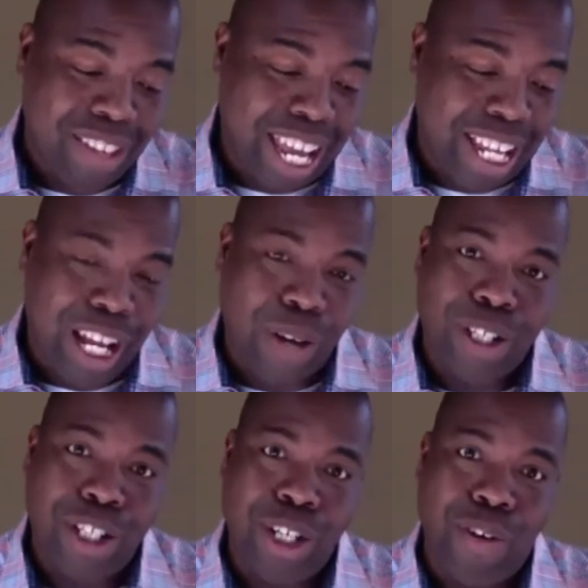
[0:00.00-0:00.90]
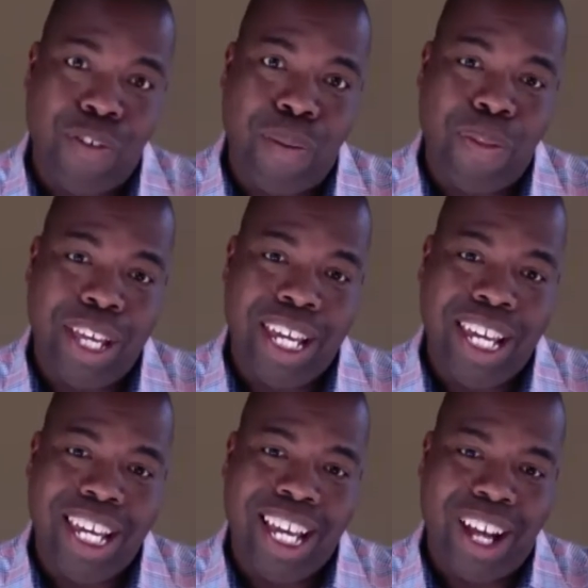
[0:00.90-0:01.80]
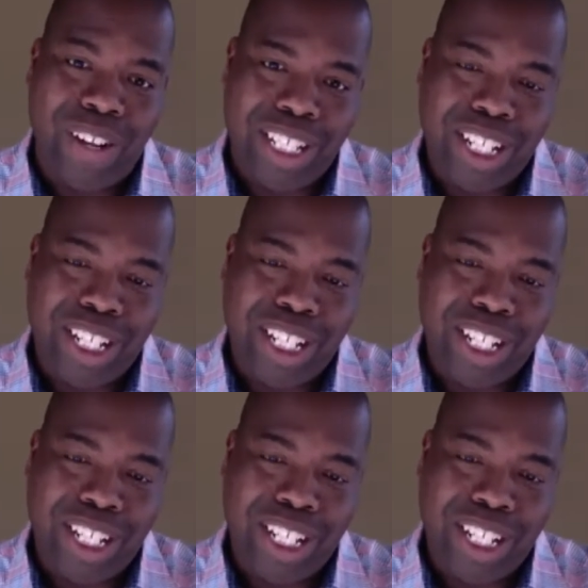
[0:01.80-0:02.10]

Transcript: and noticed you on his